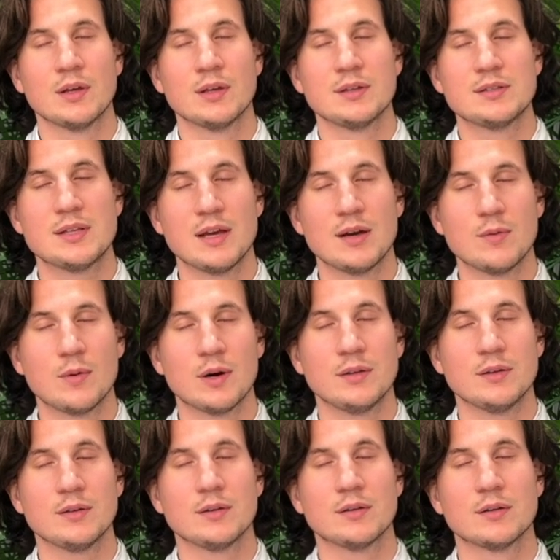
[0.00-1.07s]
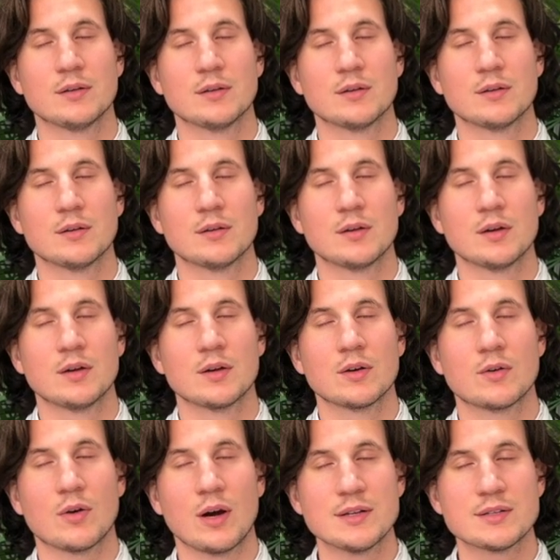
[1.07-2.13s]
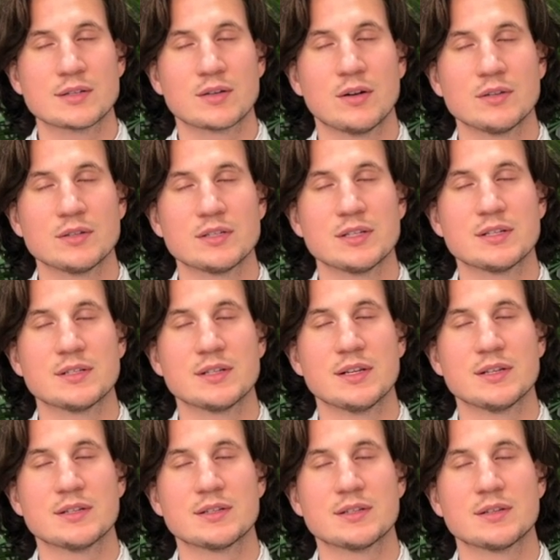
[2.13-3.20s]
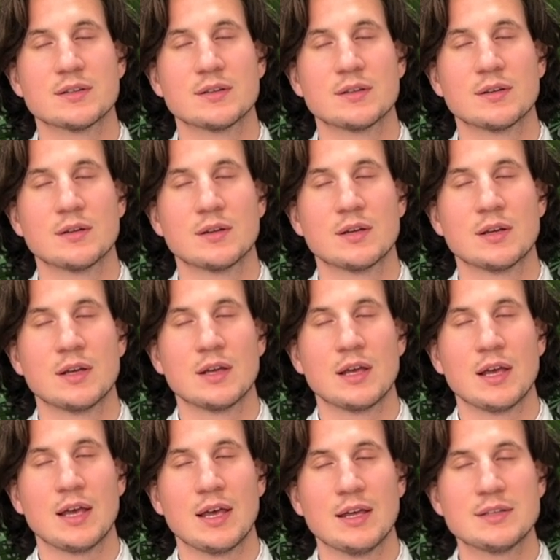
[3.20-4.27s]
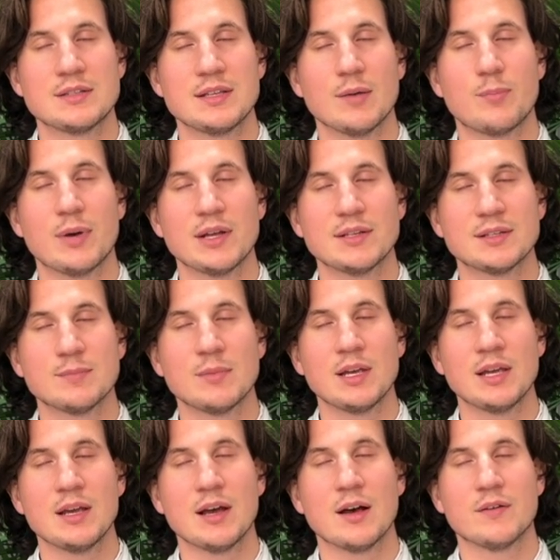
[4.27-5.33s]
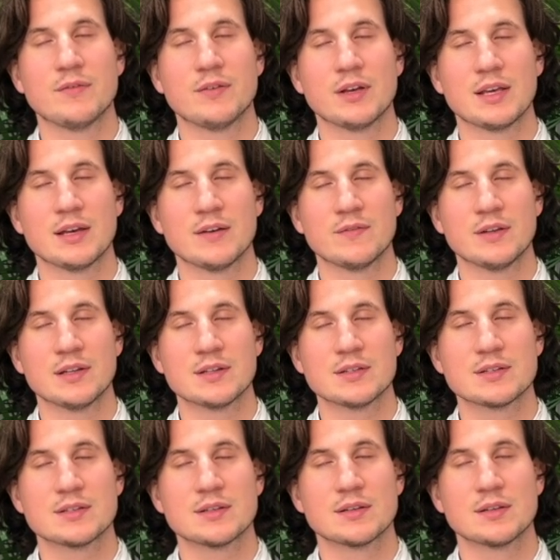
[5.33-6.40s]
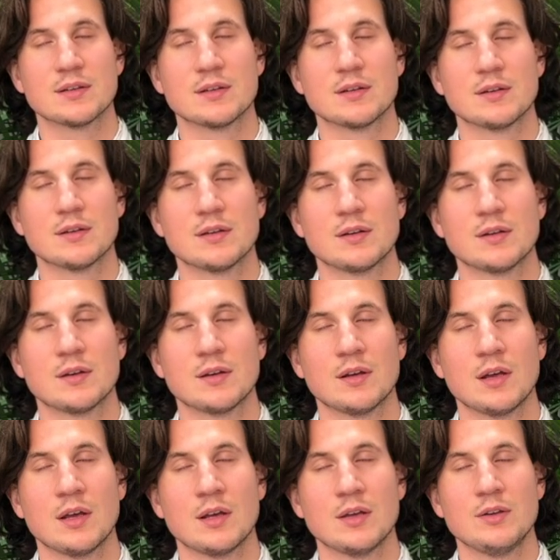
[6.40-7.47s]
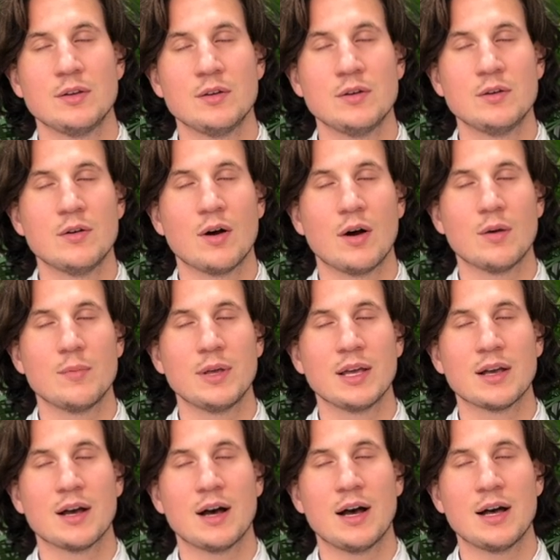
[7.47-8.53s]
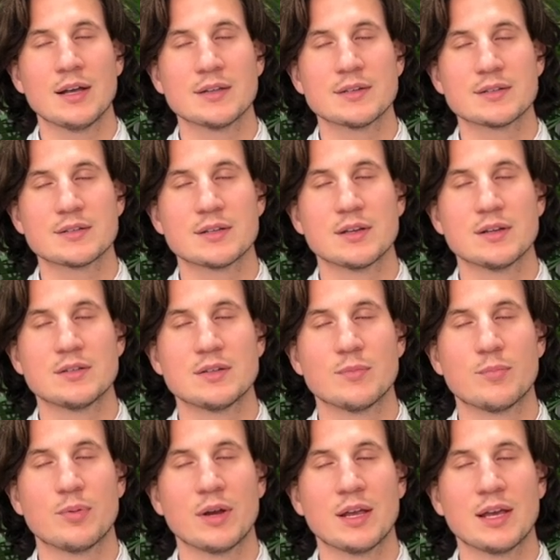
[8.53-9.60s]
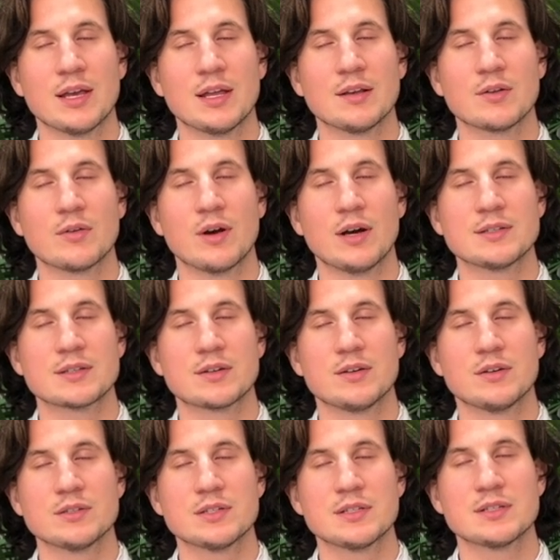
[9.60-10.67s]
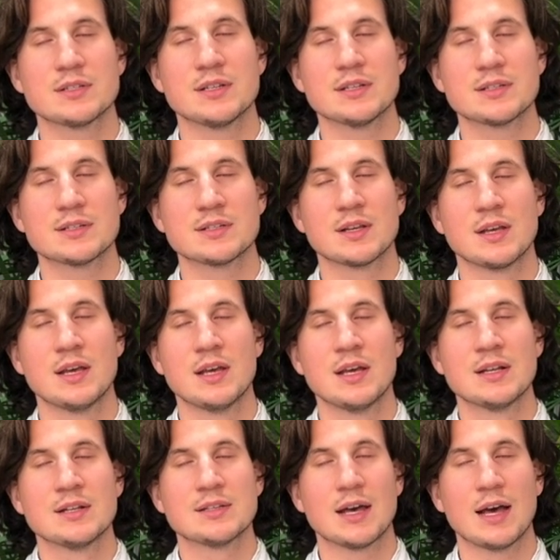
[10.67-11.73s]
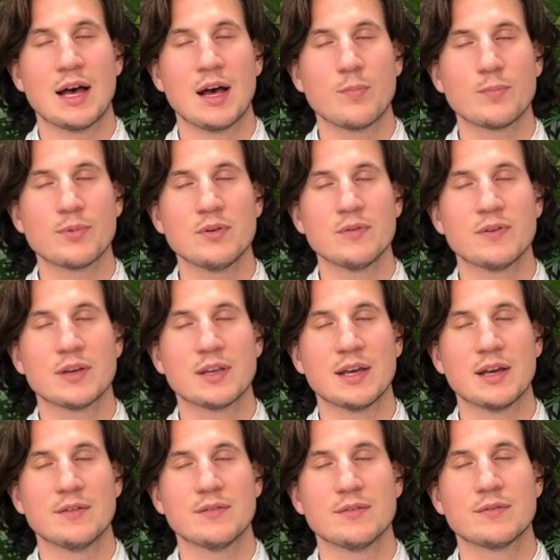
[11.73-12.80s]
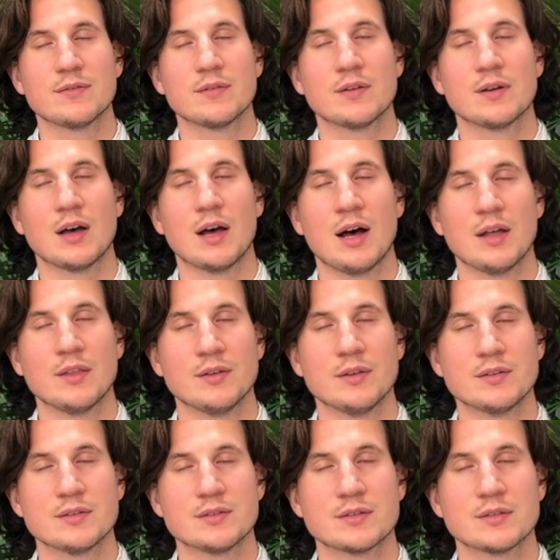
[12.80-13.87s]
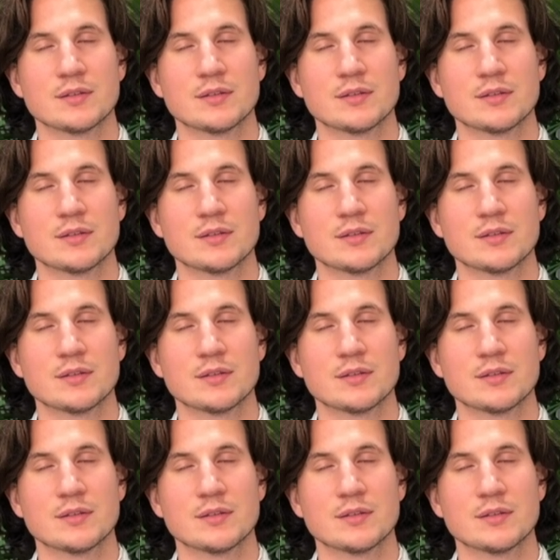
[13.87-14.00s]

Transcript: Dear one, Christ consciousness is the epitome of forgiveness. You are being asked to bring in Christ consciousness to help you forgive others.